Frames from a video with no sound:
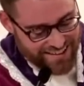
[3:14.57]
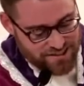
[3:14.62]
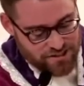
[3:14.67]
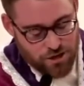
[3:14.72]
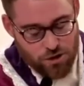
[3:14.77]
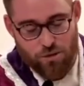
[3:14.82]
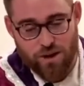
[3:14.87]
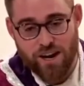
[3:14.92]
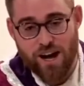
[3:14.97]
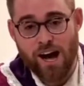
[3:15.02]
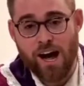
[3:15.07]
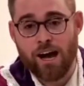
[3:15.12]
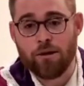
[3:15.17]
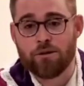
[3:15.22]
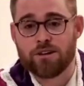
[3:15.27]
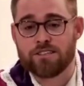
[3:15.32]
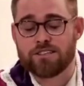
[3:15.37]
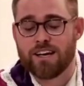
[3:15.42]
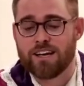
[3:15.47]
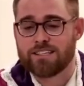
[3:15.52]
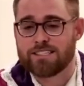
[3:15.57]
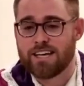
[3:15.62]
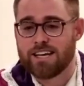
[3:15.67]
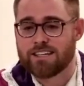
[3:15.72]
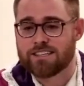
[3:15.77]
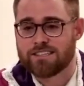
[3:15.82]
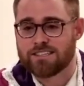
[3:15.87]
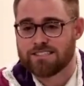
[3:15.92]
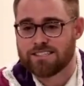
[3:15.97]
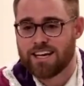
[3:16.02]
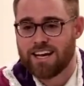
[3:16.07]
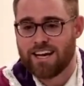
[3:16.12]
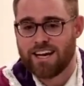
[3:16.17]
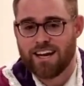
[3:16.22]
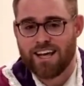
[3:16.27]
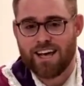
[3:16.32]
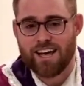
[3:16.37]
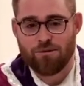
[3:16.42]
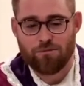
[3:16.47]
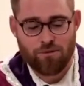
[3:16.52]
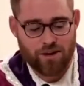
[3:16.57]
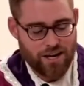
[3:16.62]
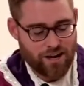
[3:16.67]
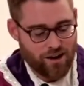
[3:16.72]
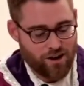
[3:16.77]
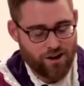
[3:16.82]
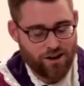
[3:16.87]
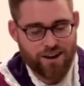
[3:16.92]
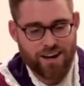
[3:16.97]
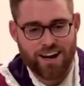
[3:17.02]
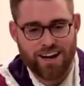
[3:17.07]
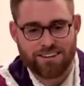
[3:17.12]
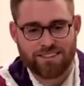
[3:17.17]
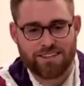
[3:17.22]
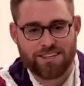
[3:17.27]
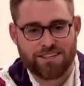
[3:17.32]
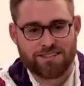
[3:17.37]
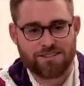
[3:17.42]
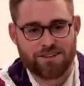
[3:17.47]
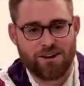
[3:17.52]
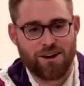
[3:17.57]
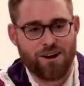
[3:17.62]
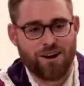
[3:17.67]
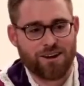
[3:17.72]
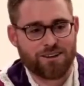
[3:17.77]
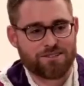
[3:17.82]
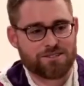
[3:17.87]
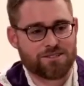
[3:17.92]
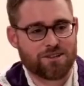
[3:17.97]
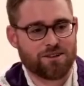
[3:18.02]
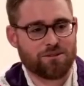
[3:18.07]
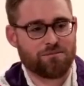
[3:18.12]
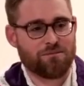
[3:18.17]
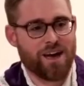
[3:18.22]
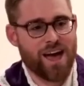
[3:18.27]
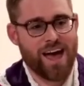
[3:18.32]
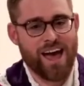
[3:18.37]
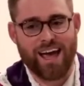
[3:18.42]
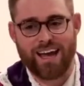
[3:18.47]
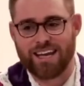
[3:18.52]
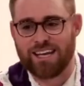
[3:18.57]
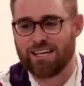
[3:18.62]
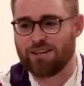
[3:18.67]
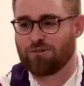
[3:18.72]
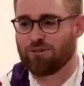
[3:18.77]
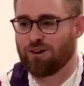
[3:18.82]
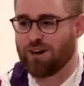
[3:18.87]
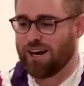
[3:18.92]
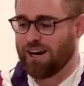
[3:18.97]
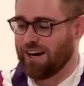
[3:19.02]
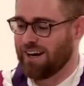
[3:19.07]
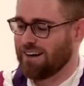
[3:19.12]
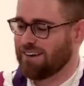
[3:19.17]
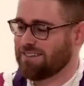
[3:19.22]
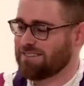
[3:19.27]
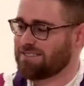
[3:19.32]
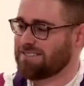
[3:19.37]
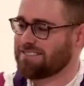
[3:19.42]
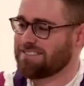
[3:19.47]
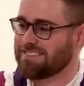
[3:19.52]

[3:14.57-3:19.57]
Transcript: So when I was at Texas A&M, we all got these awesome Aggie rings